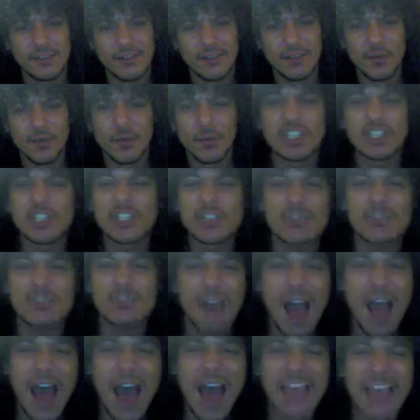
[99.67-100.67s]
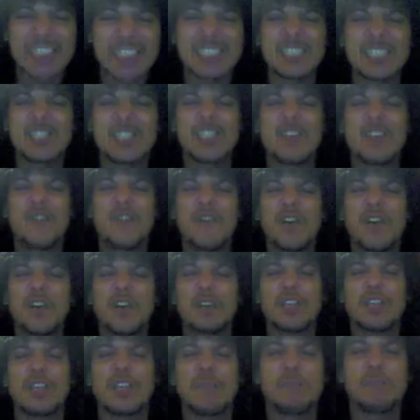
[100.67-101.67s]
which dries to the
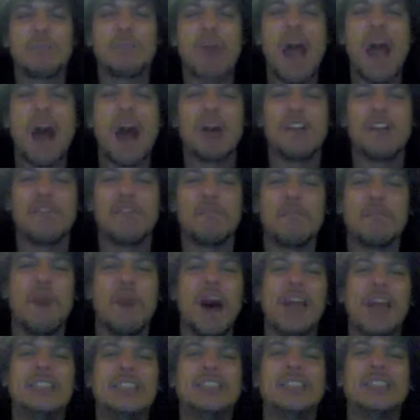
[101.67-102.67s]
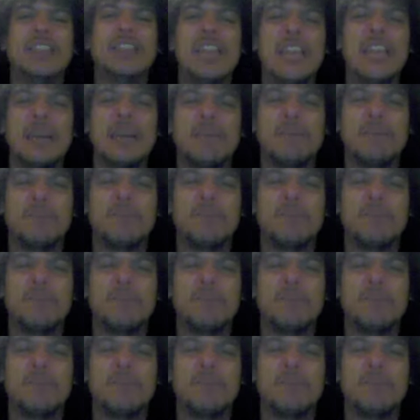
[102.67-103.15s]
filthy brown of mud deep,